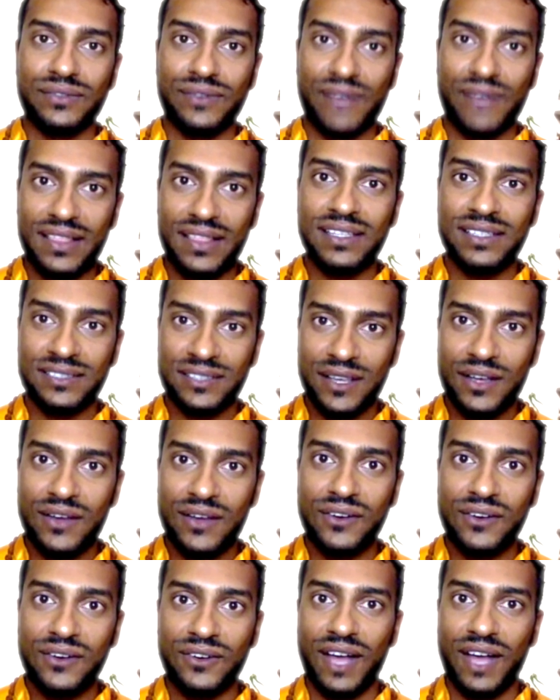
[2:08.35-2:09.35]
rightly
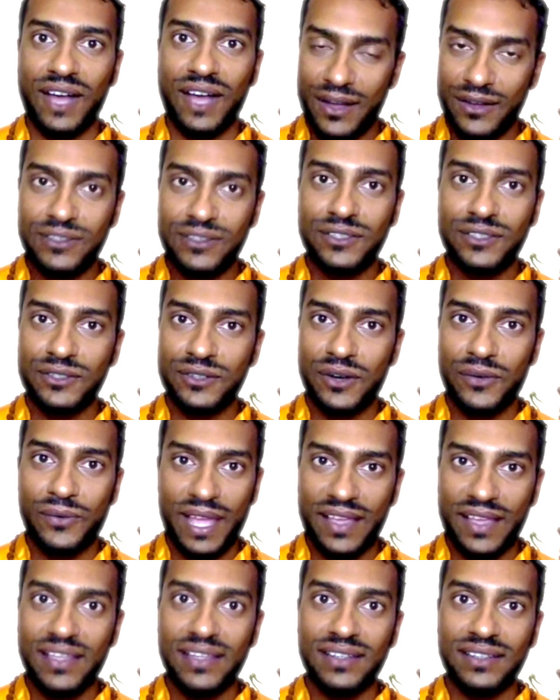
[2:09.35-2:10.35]
so, how to
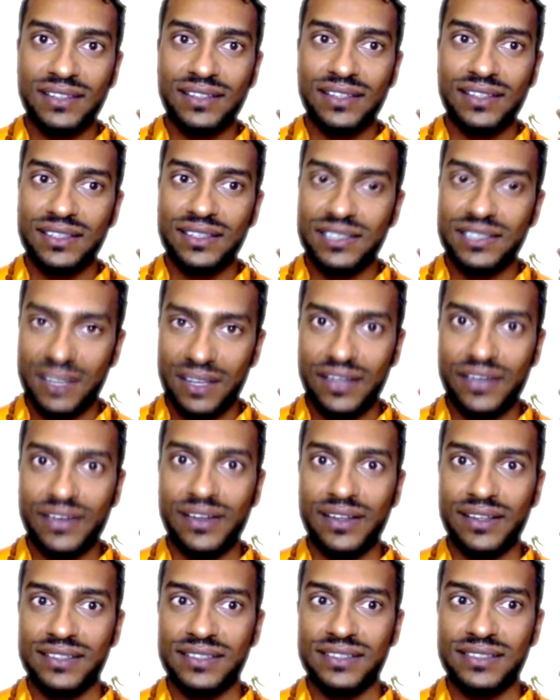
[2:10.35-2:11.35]
awaken the
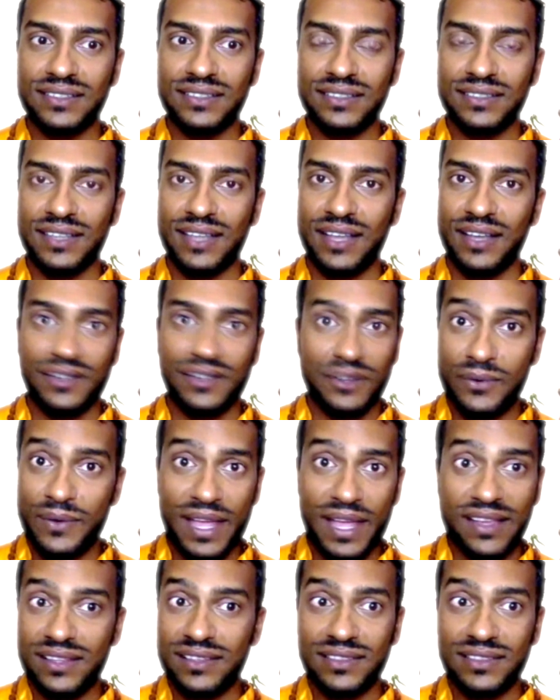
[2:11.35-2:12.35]
chakras, how to
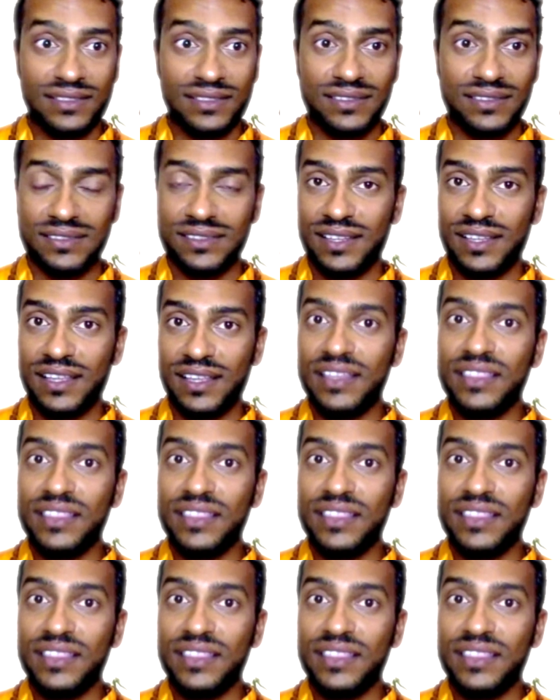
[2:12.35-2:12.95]
awaken